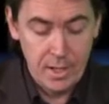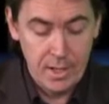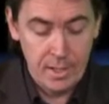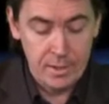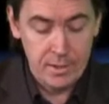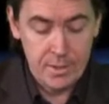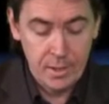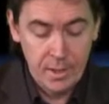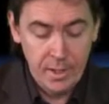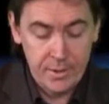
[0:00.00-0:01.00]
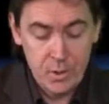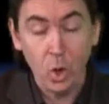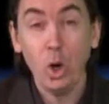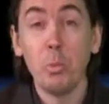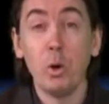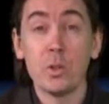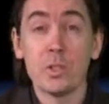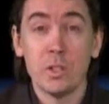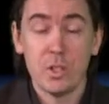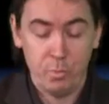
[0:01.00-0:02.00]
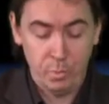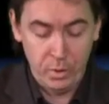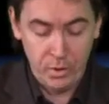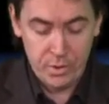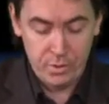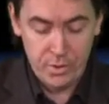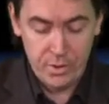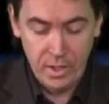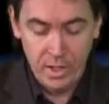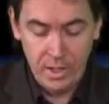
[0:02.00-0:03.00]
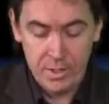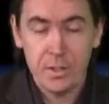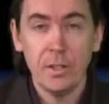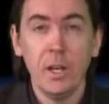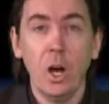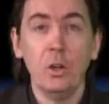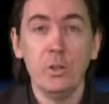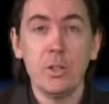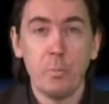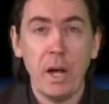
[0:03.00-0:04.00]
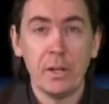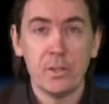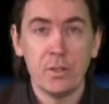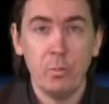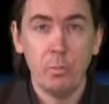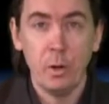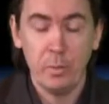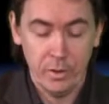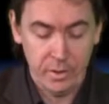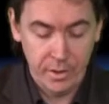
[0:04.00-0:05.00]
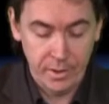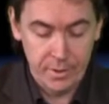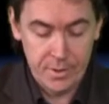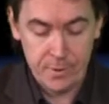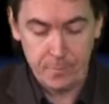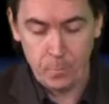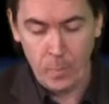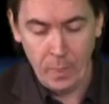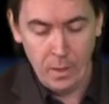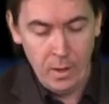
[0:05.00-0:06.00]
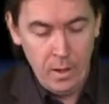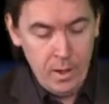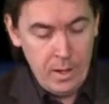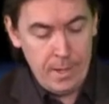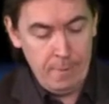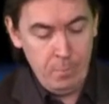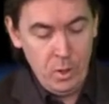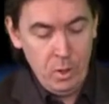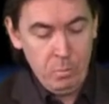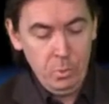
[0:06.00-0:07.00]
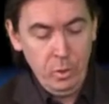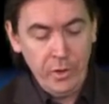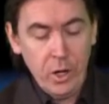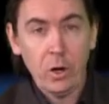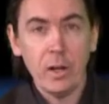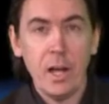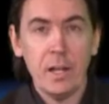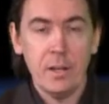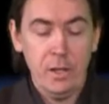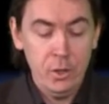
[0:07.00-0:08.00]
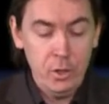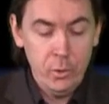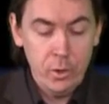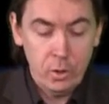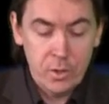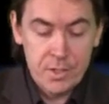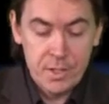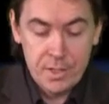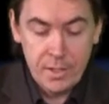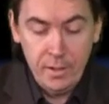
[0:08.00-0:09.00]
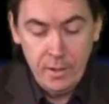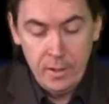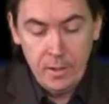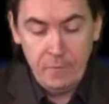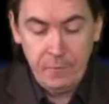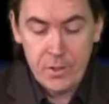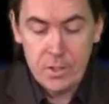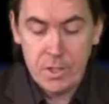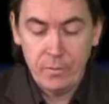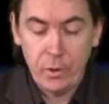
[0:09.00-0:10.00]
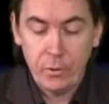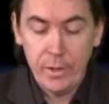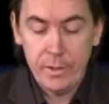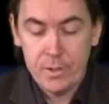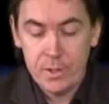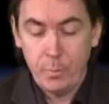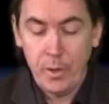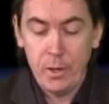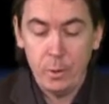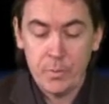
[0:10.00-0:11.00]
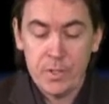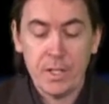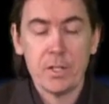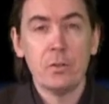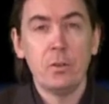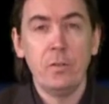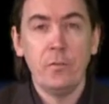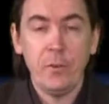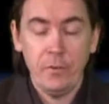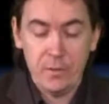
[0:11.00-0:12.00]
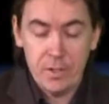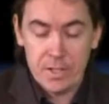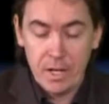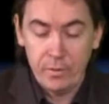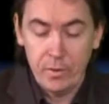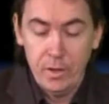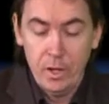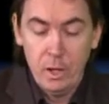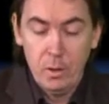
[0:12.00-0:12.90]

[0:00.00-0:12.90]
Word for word: And it's almost as preposterous as the underpant bomber case. Moving on, and in New York City, officials have agreed to pay up $657